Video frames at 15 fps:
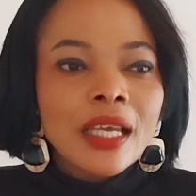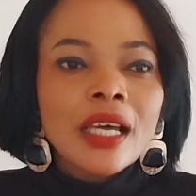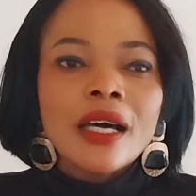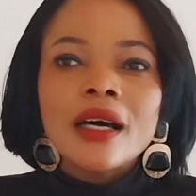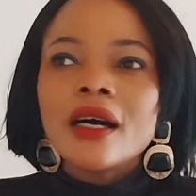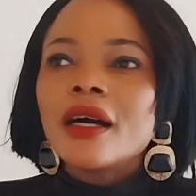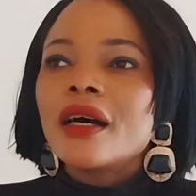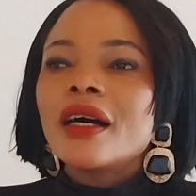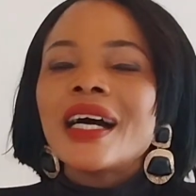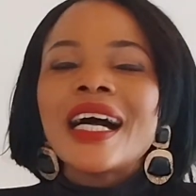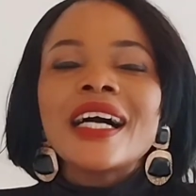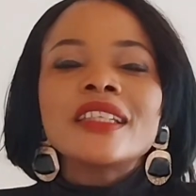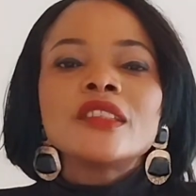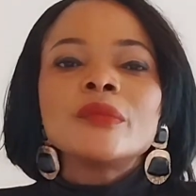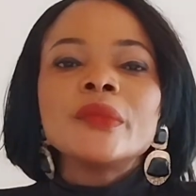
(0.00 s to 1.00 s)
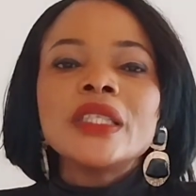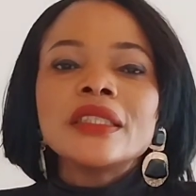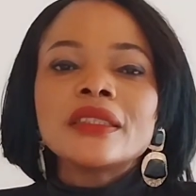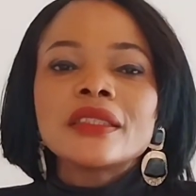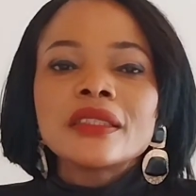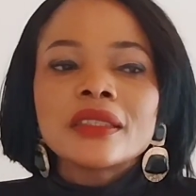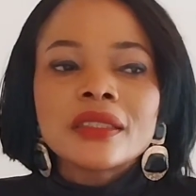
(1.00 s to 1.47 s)
Uh,
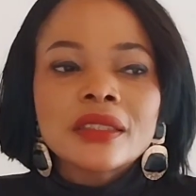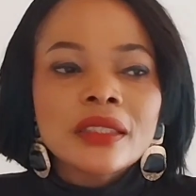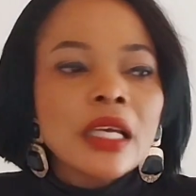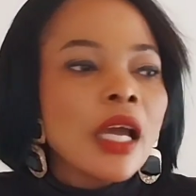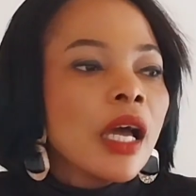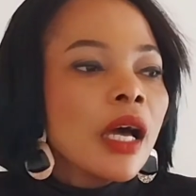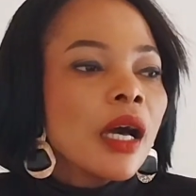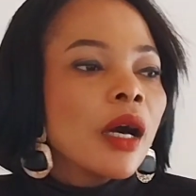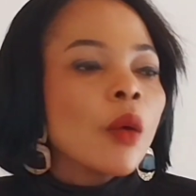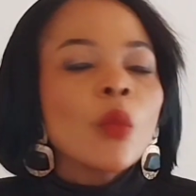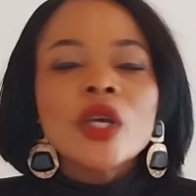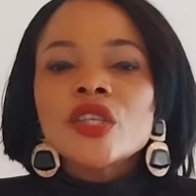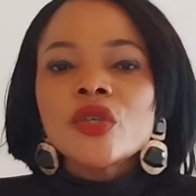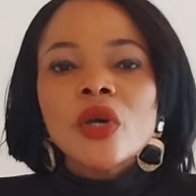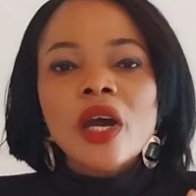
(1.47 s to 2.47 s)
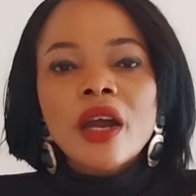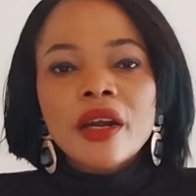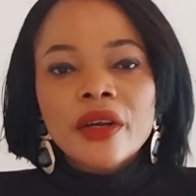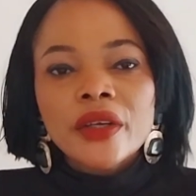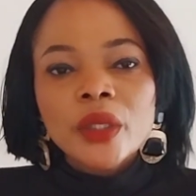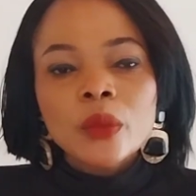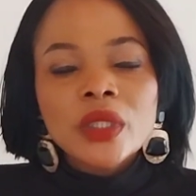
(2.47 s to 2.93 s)
admit it. And uh, when you
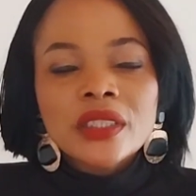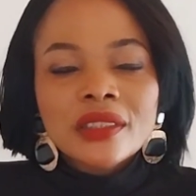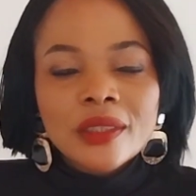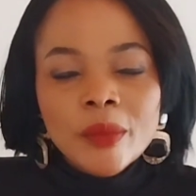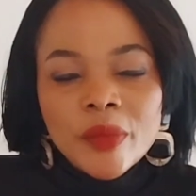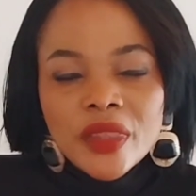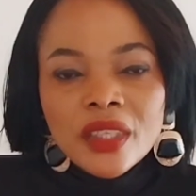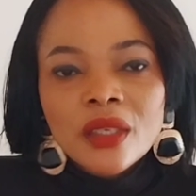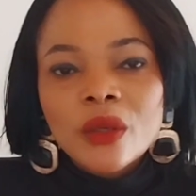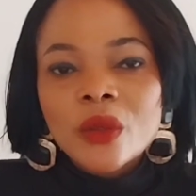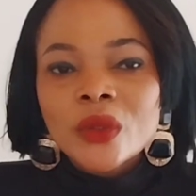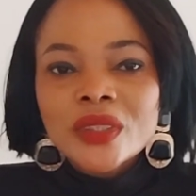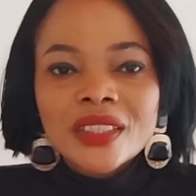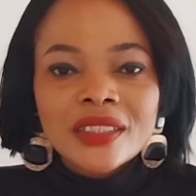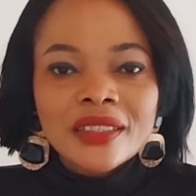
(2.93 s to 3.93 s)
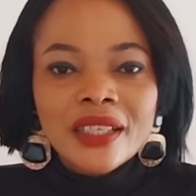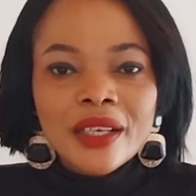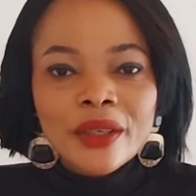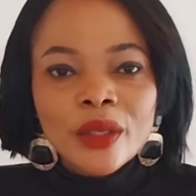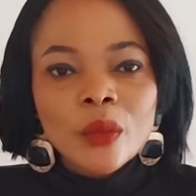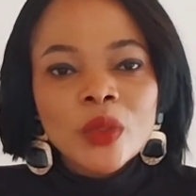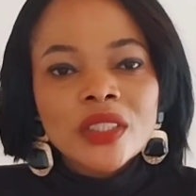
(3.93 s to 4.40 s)
agree with something or
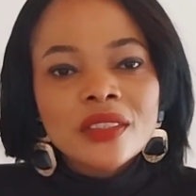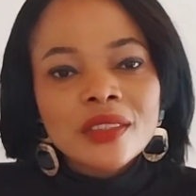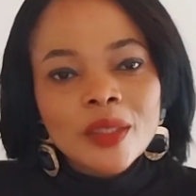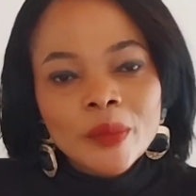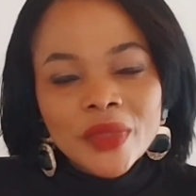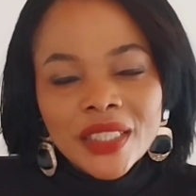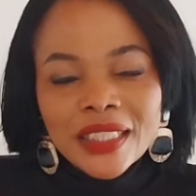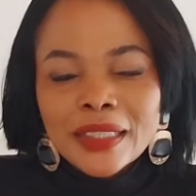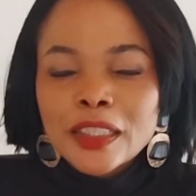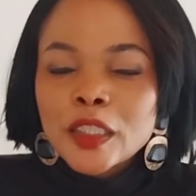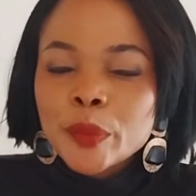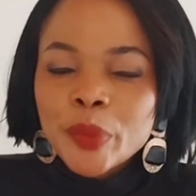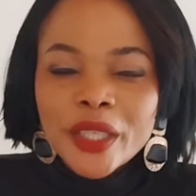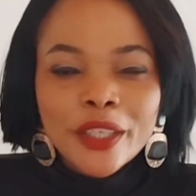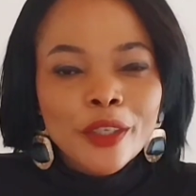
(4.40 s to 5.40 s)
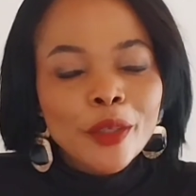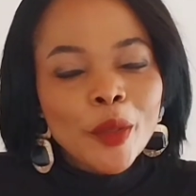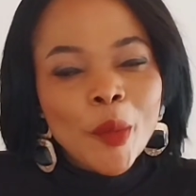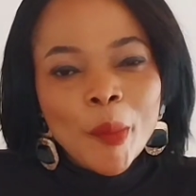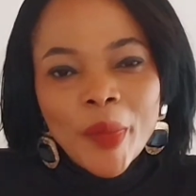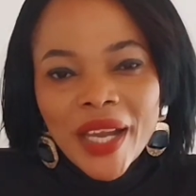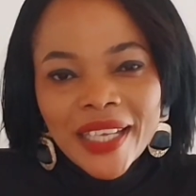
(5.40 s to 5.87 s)
disagree with something, speak your
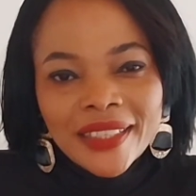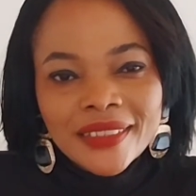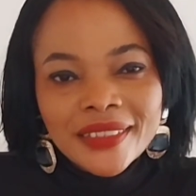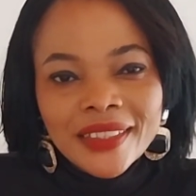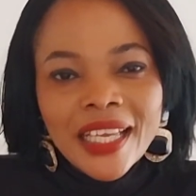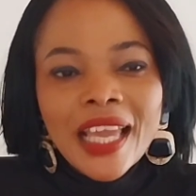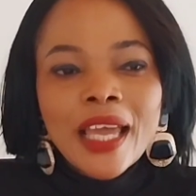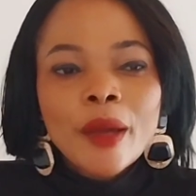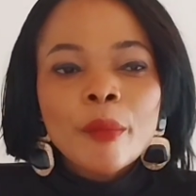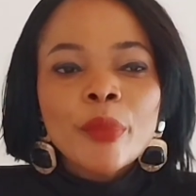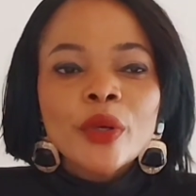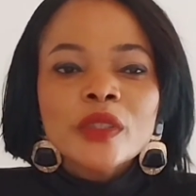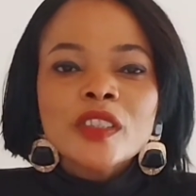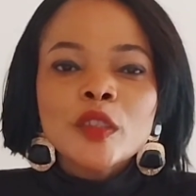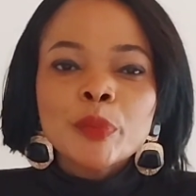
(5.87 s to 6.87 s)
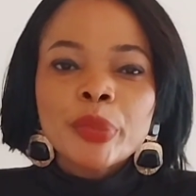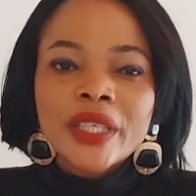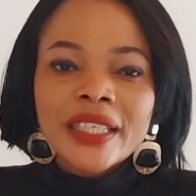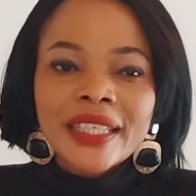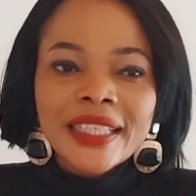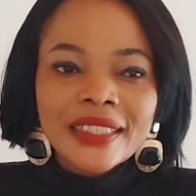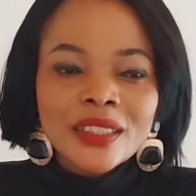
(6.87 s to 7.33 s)
mind but
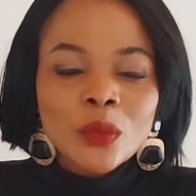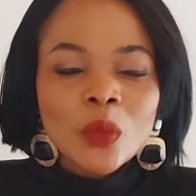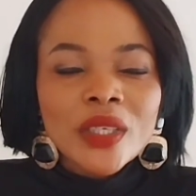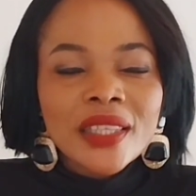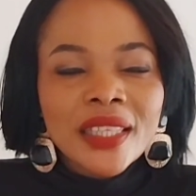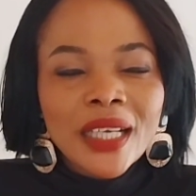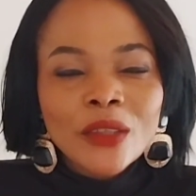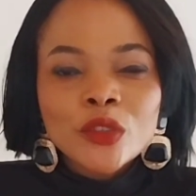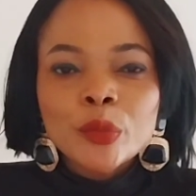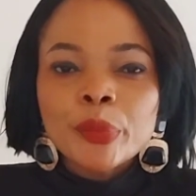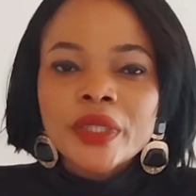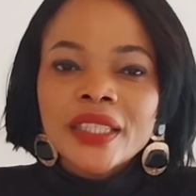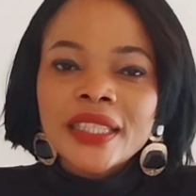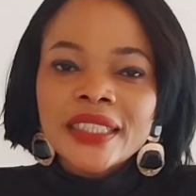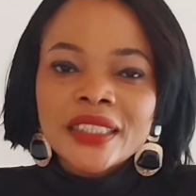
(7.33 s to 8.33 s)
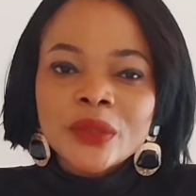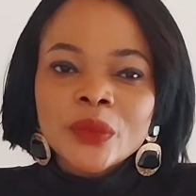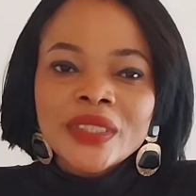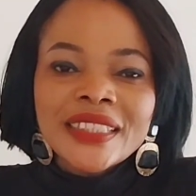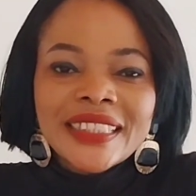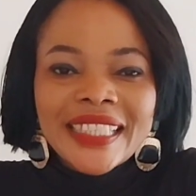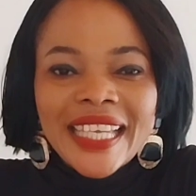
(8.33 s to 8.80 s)
speak it without
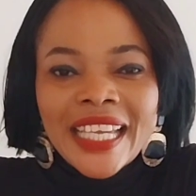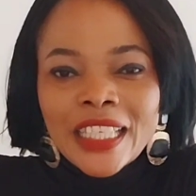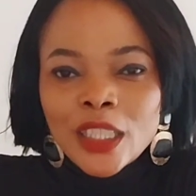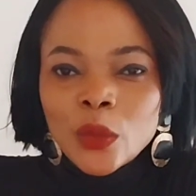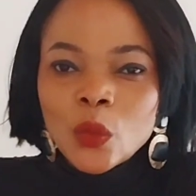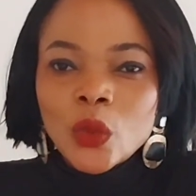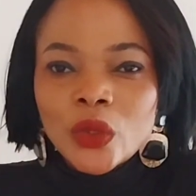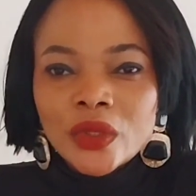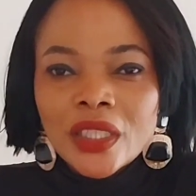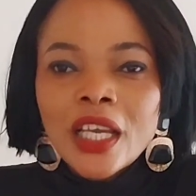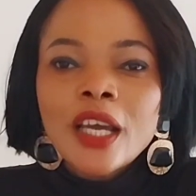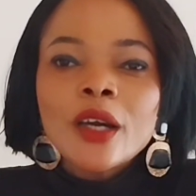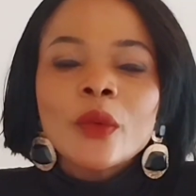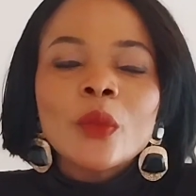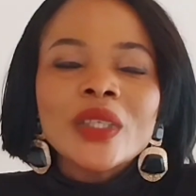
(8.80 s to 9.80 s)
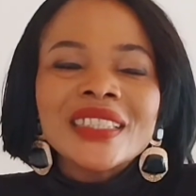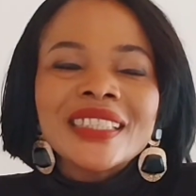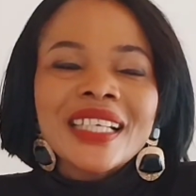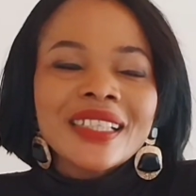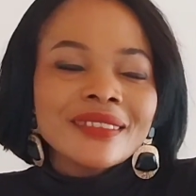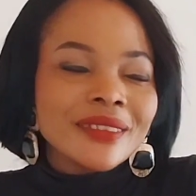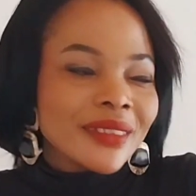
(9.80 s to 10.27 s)
belittling anyone,
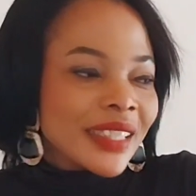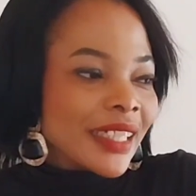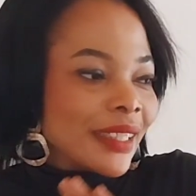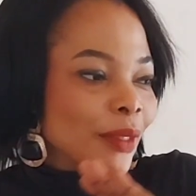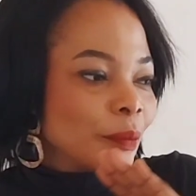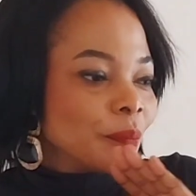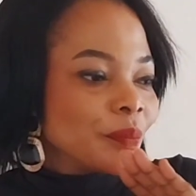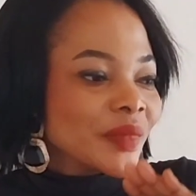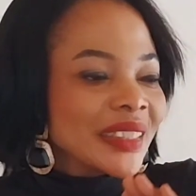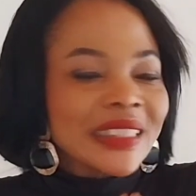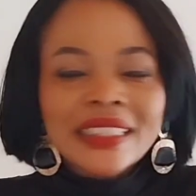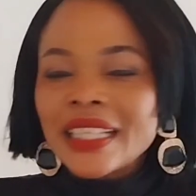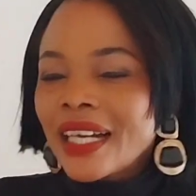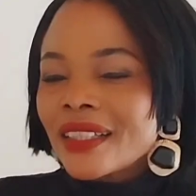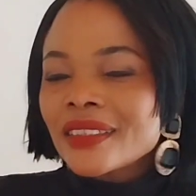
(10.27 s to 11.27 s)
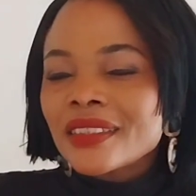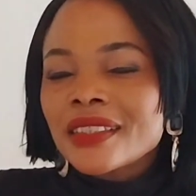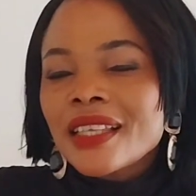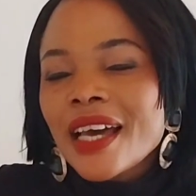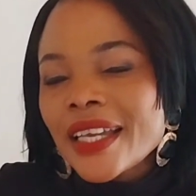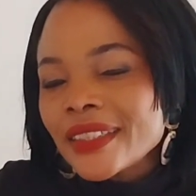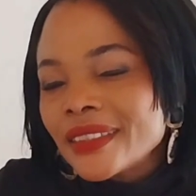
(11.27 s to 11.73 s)
without um,
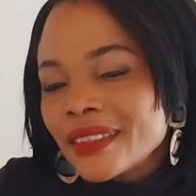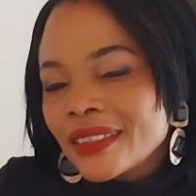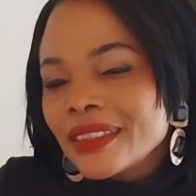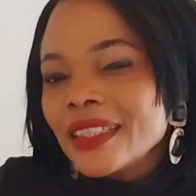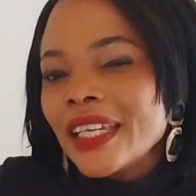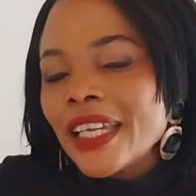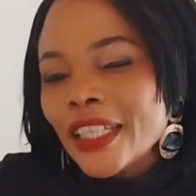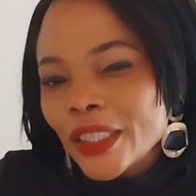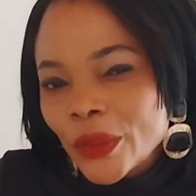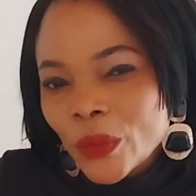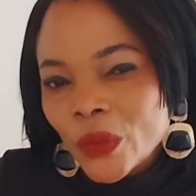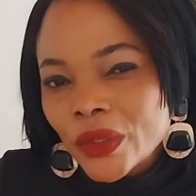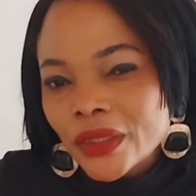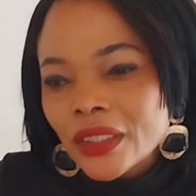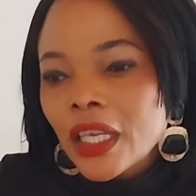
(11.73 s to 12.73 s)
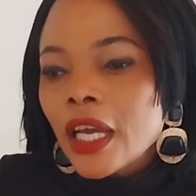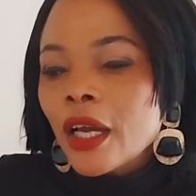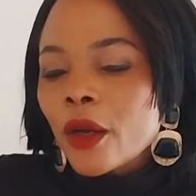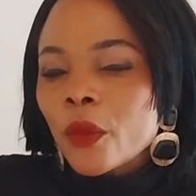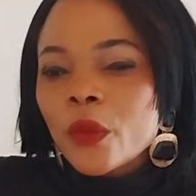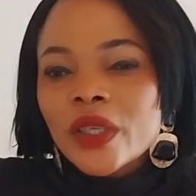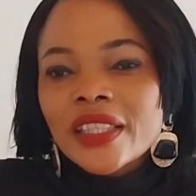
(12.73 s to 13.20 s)
gaslighting anyone,
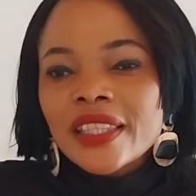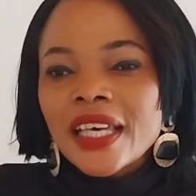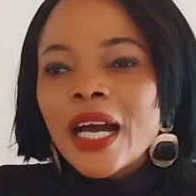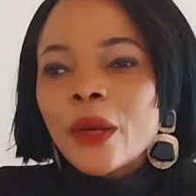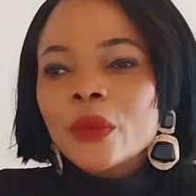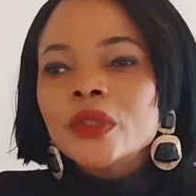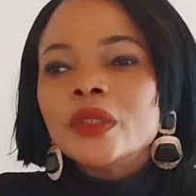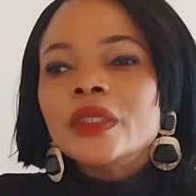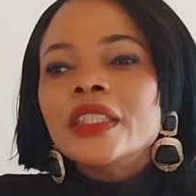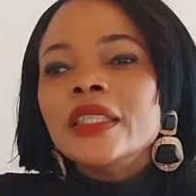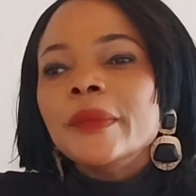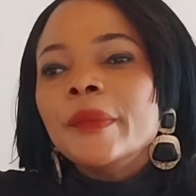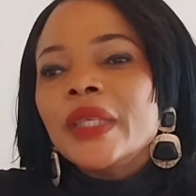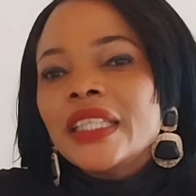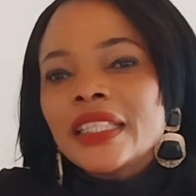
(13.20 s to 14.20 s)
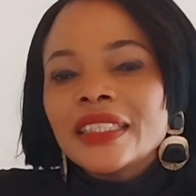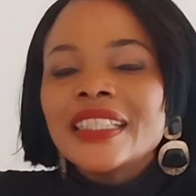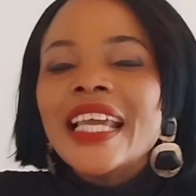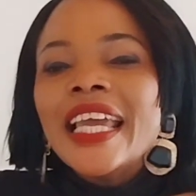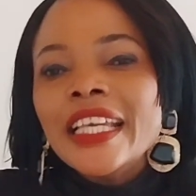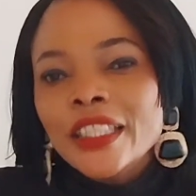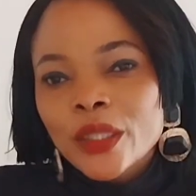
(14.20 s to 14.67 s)
without
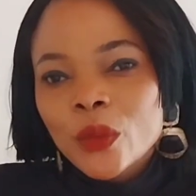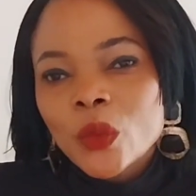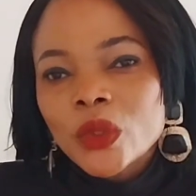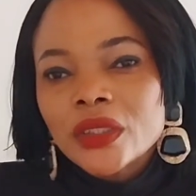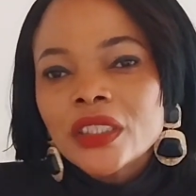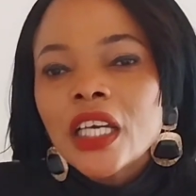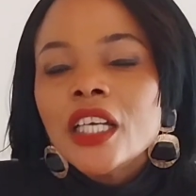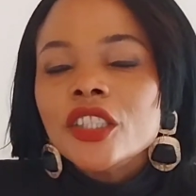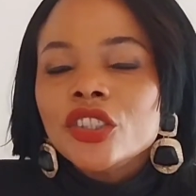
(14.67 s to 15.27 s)
demeaning anyone.